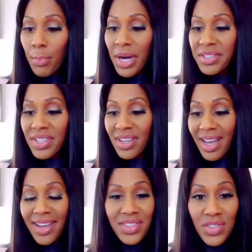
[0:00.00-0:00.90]
But uh,
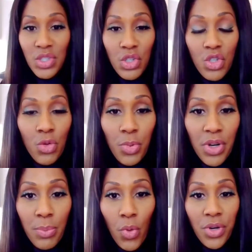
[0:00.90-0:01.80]
guys, this is super
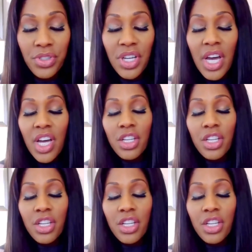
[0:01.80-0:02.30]
important